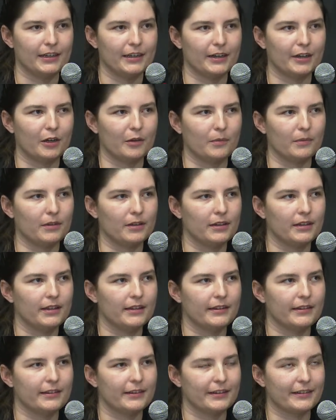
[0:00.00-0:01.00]

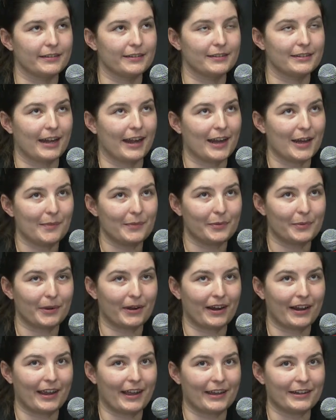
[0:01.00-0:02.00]
The times
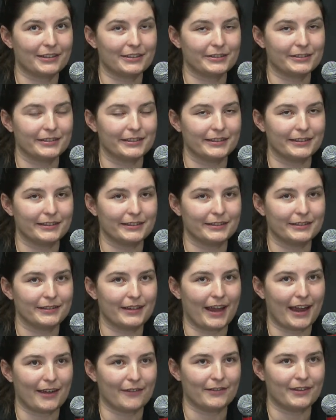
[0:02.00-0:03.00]
where I actually
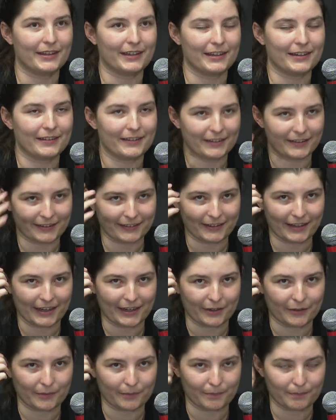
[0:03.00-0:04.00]
have the easiest
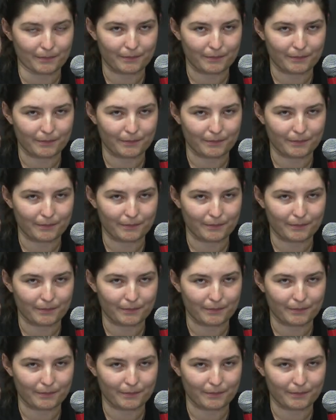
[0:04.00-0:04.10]
like